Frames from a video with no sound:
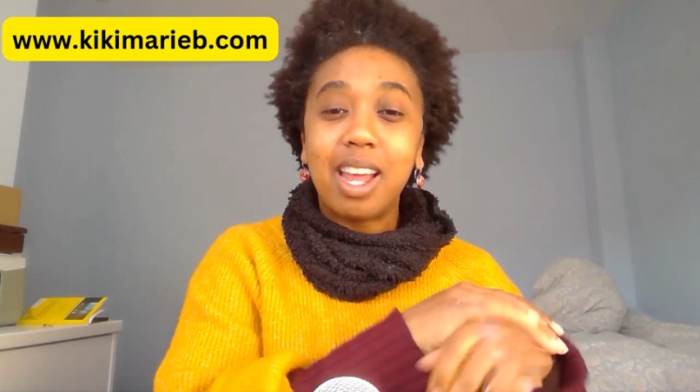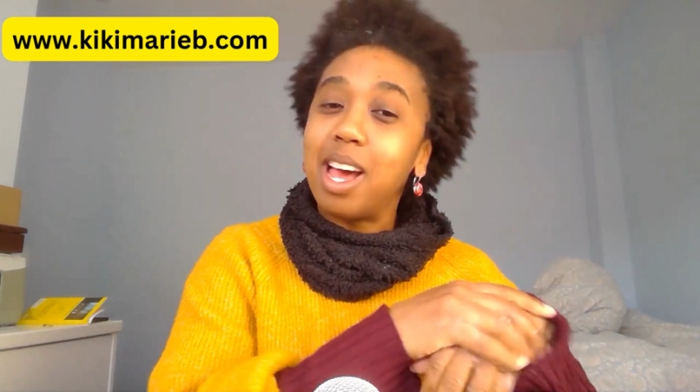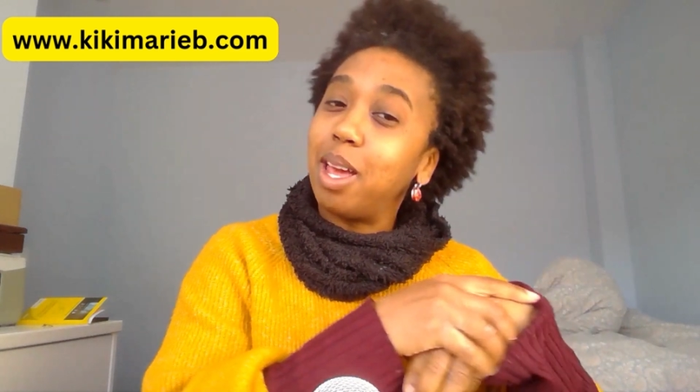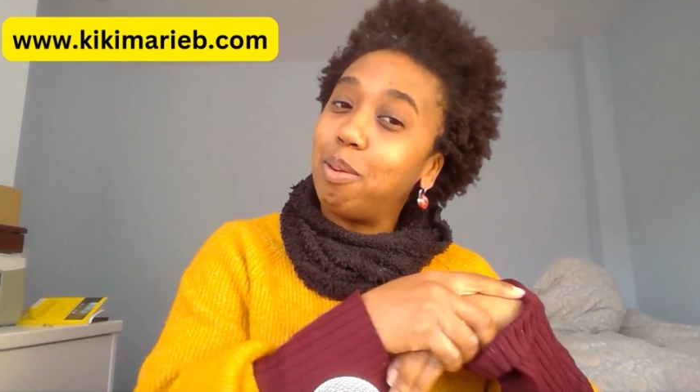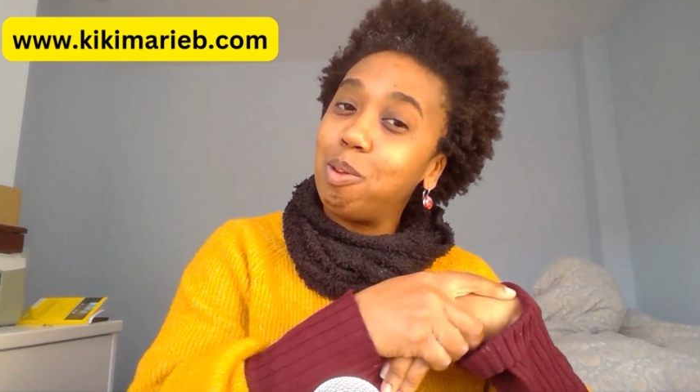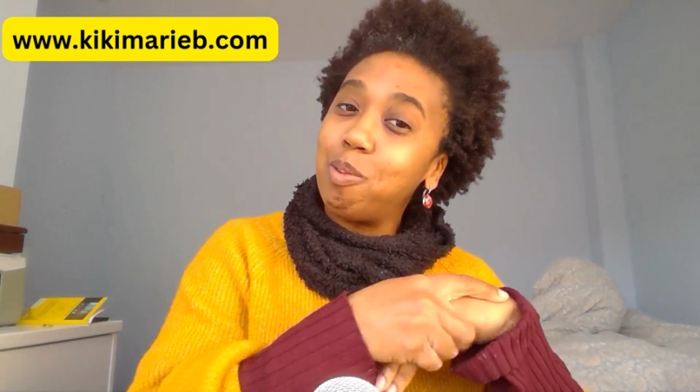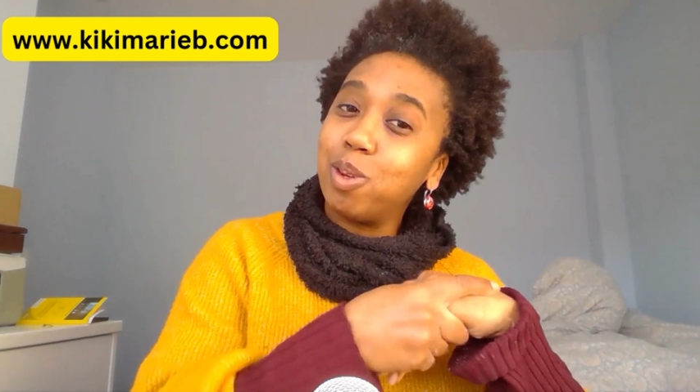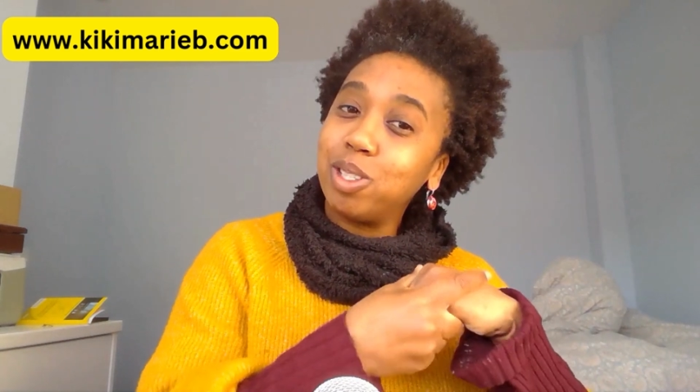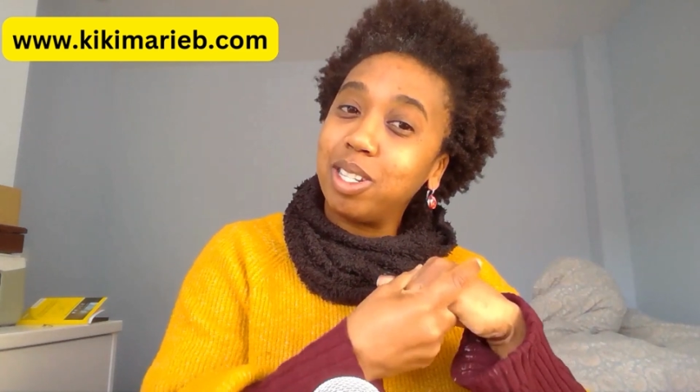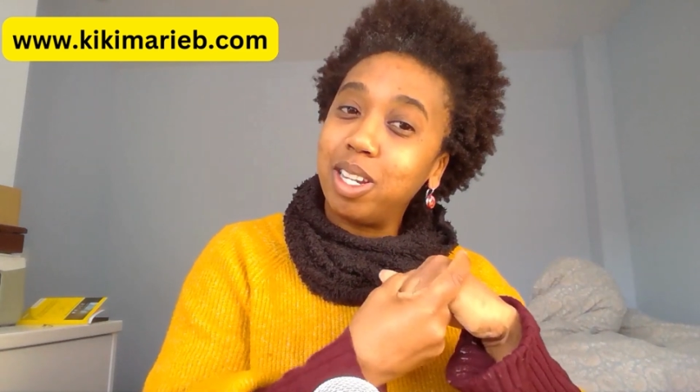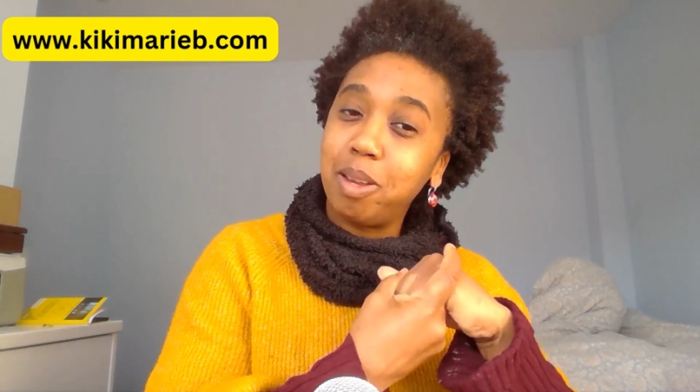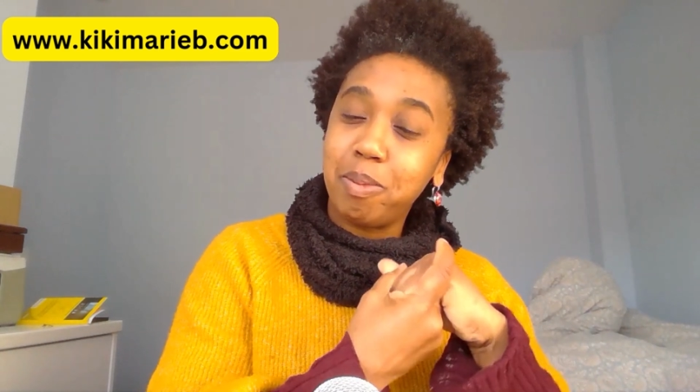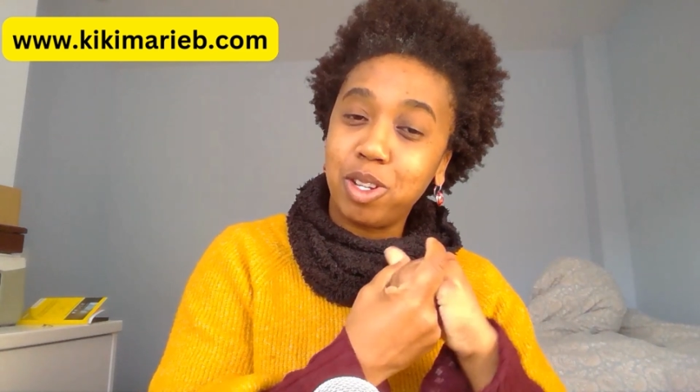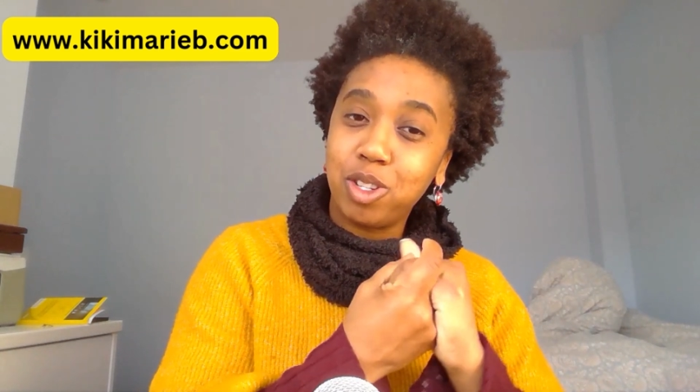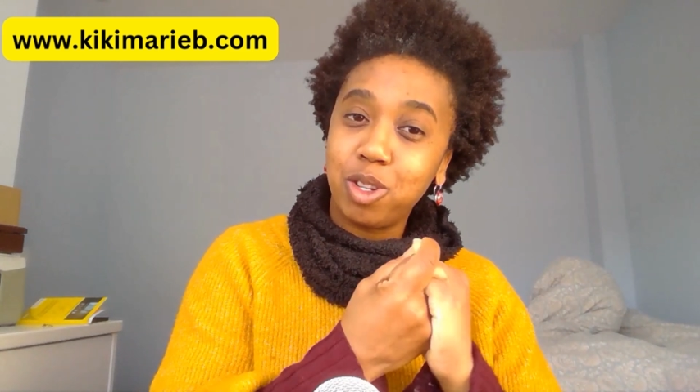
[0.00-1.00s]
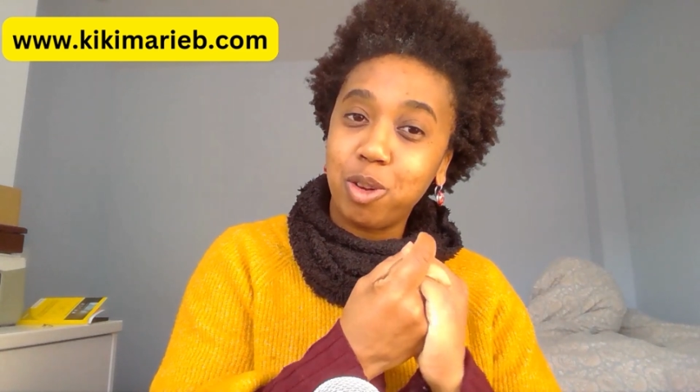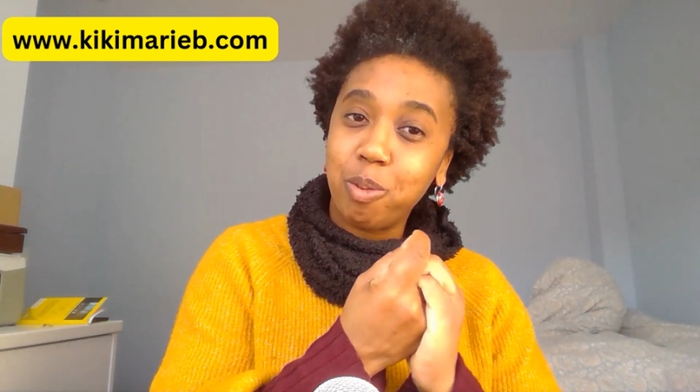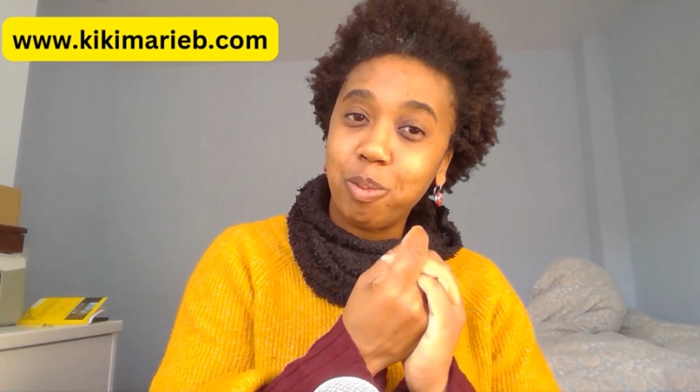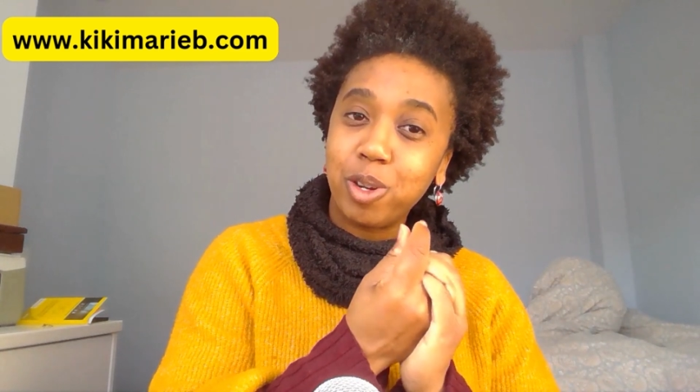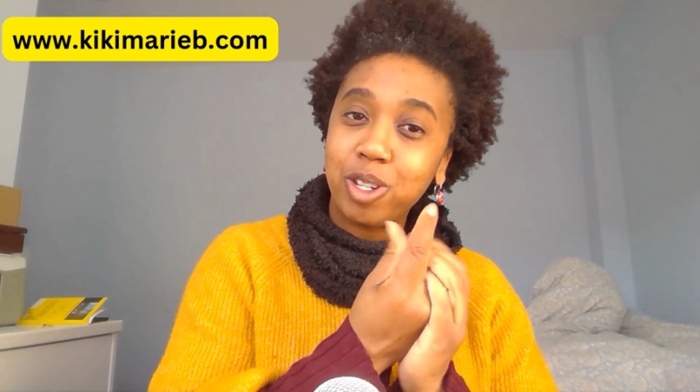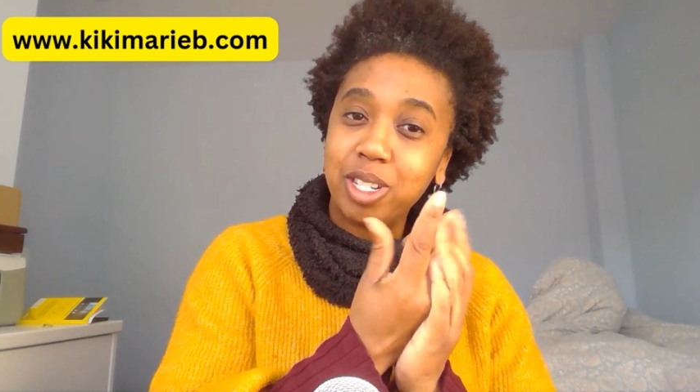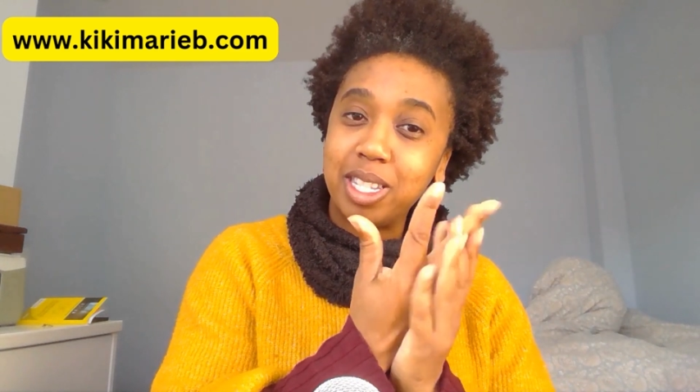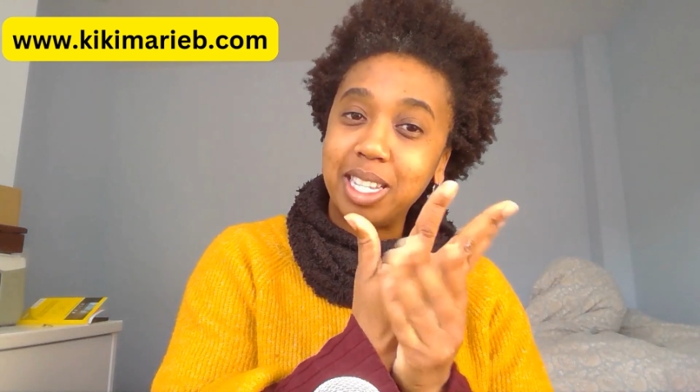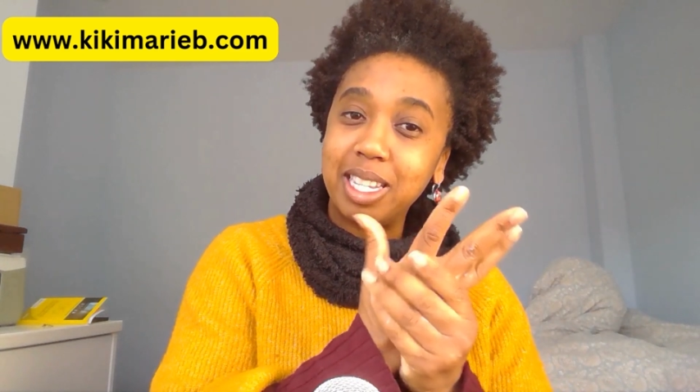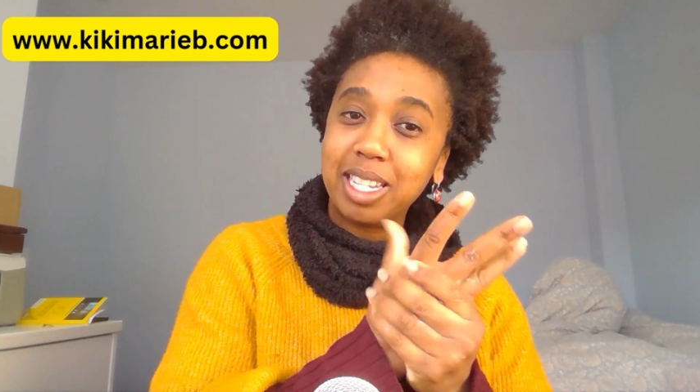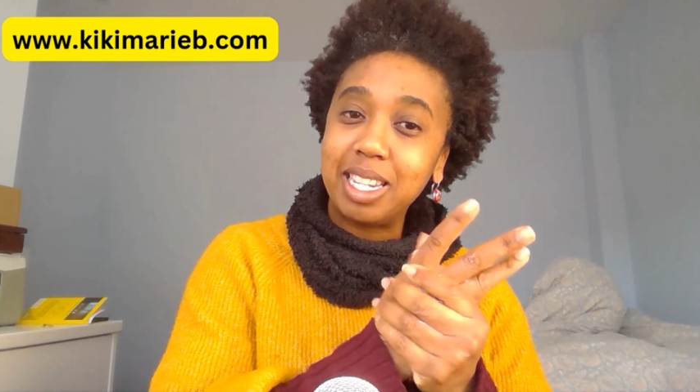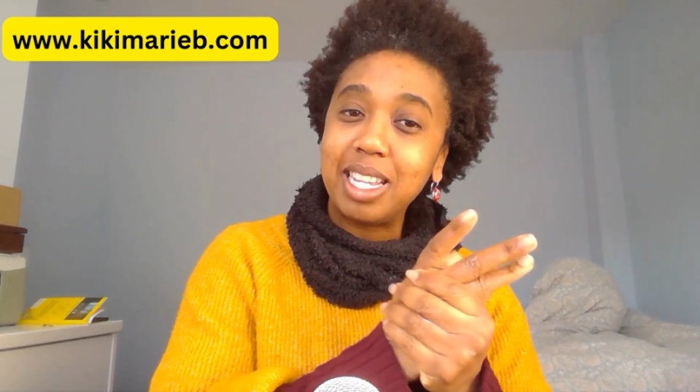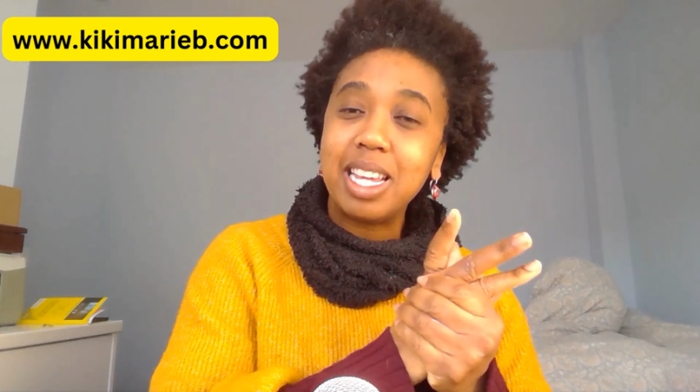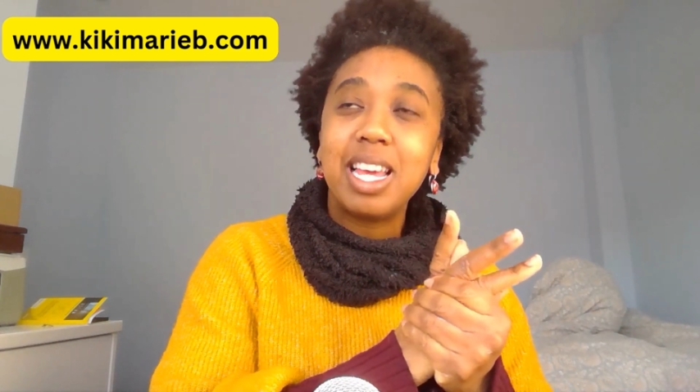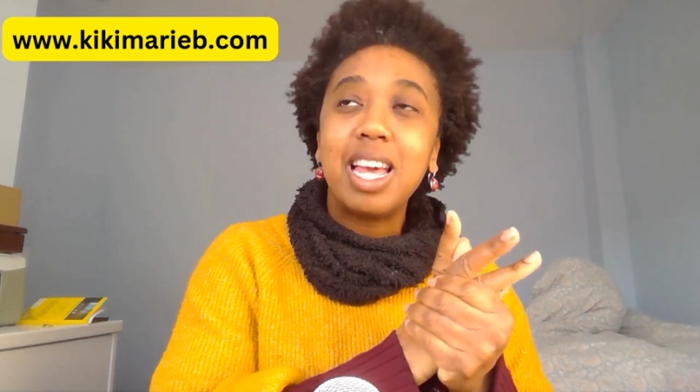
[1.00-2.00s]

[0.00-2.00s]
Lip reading: I'm a multidimensional person.